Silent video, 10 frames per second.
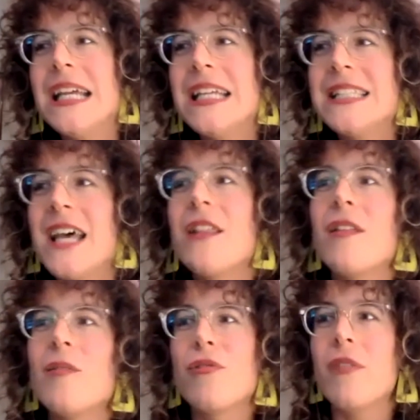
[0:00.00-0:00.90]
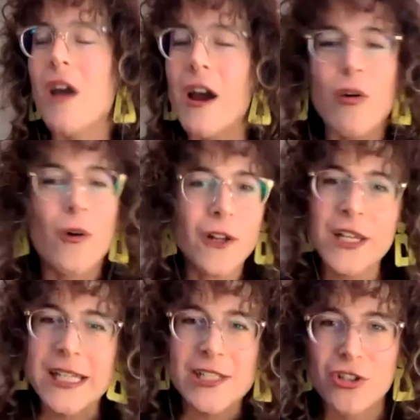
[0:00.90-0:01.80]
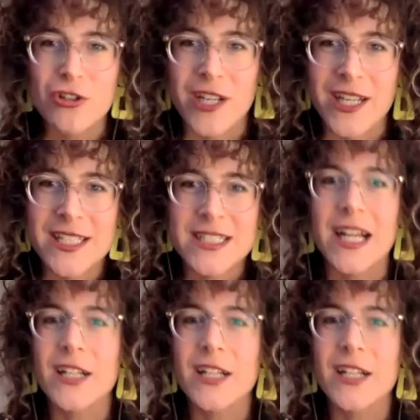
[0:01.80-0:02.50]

is that our oral histories tell